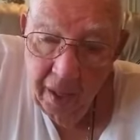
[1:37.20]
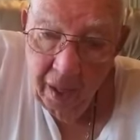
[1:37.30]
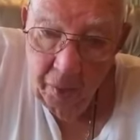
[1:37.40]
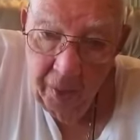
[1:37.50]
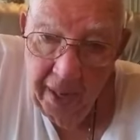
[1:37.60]

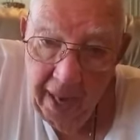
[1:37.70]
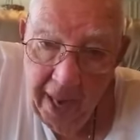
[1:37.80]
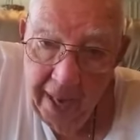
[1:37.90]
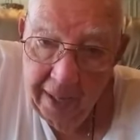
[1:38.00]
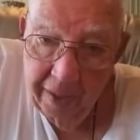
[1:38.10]
a
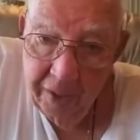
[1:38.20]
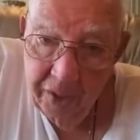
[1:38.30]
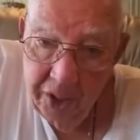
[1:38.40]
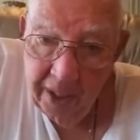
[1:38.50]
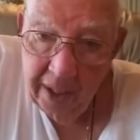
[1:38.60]
red-eyed
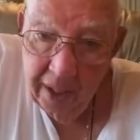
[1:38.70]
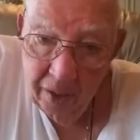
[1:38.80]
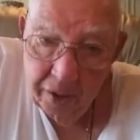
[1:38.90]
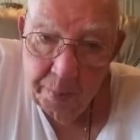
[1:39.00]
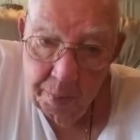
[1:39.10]
chicken
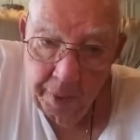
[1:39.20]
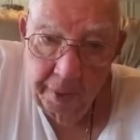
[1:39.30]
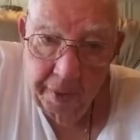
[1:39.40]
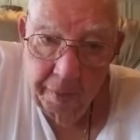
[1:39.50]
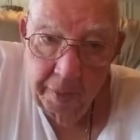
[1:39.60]
looks
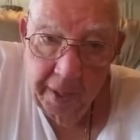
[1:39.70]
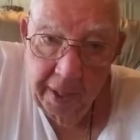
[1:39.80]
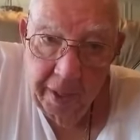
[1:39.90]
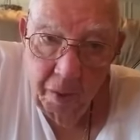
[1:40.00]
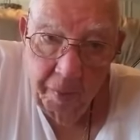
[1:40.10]
prettier, but
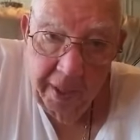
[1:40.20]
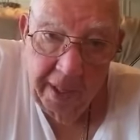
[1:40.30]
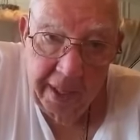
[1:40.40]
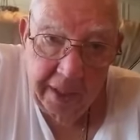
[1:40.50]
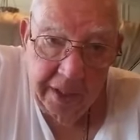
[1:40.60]
it don't mean
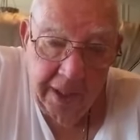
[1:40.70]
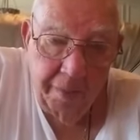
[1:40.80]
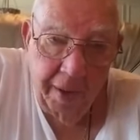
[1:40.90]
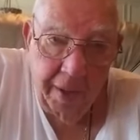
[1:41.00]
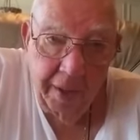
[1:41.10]
he can see
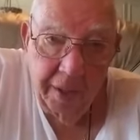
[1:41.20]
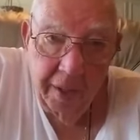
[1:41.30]
better